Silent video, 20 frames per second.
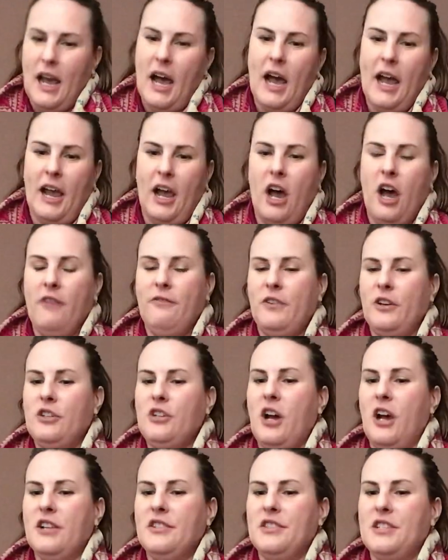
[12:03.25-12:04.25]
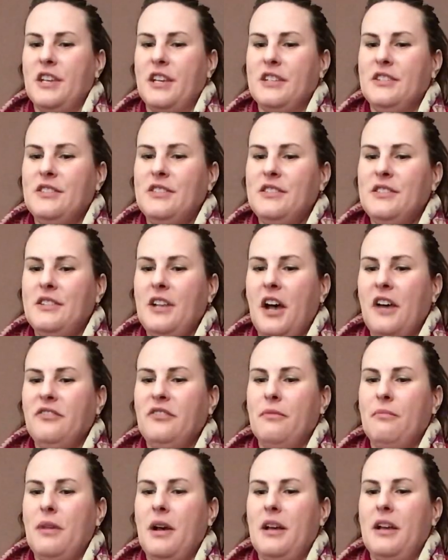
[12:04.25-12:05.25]
I offer tossing a
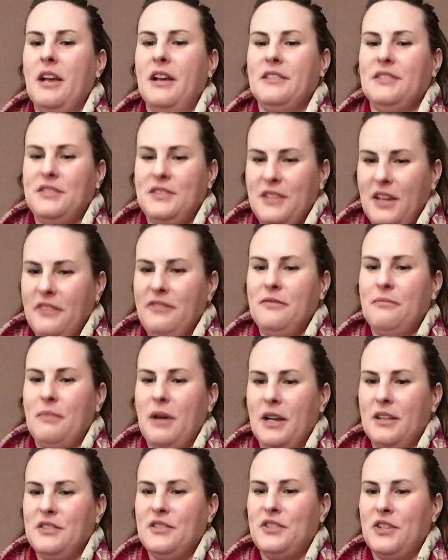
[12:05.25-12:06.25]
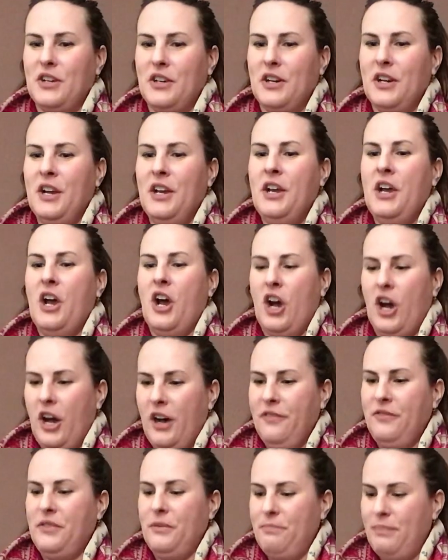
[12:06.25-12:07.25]
stuffed, a stuffed monster
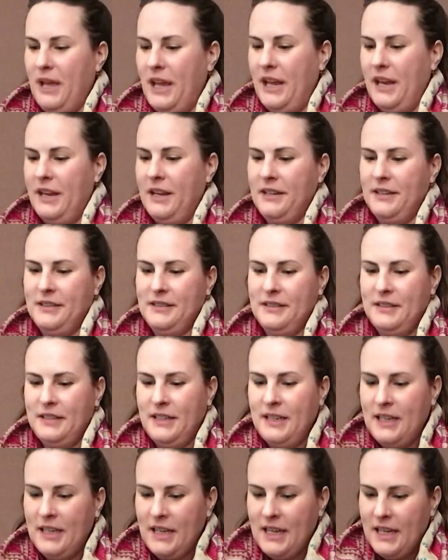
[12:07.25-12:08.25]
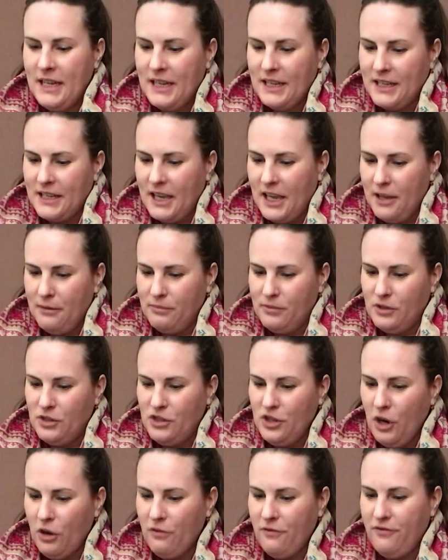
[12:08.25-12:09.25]
off the bed. Gabe
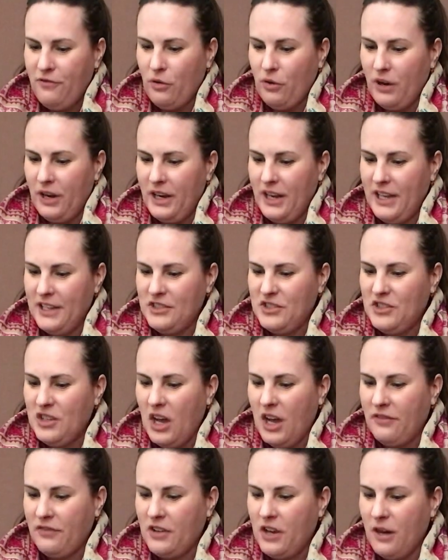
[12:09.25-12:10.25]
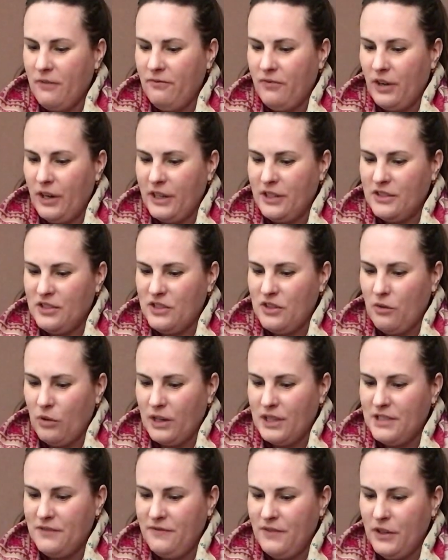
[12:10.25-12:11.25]
dove for it. His soft, comforting
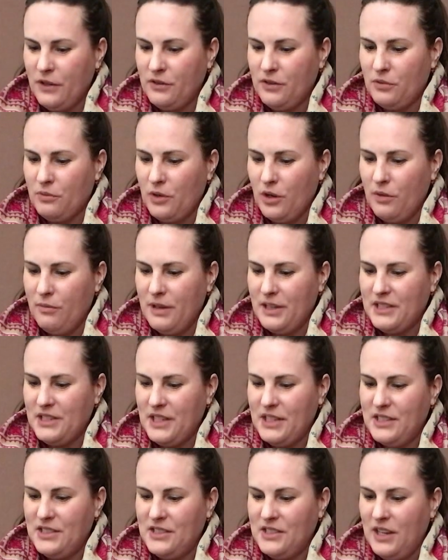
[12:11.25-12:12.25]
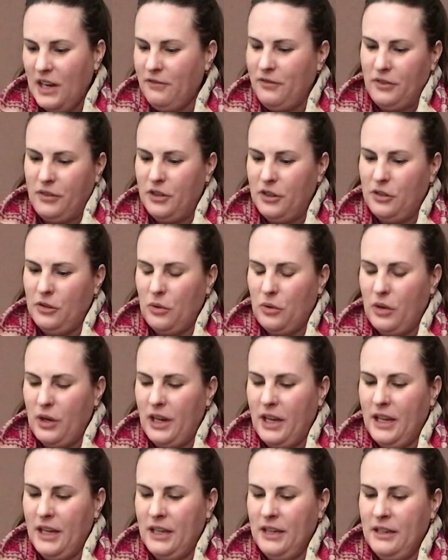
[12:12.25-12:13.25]
snorts filled the room as he snuffled the
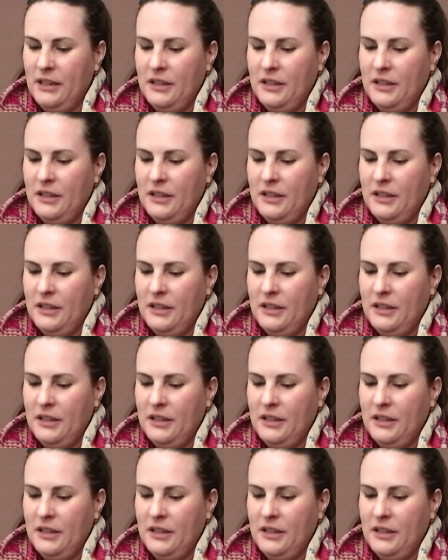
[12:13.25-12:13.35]
toy.